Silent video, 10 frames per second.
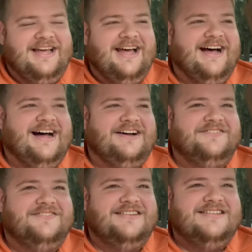
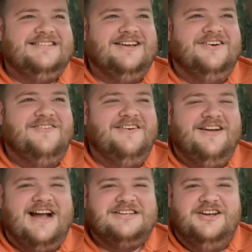Um, so what we're
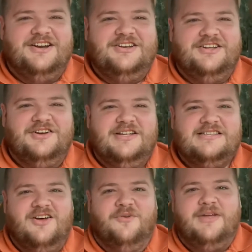actually going to do is
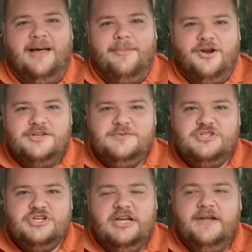go pick up our Christmas
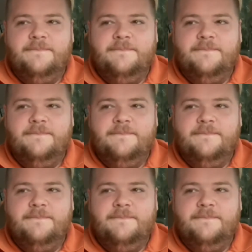tree.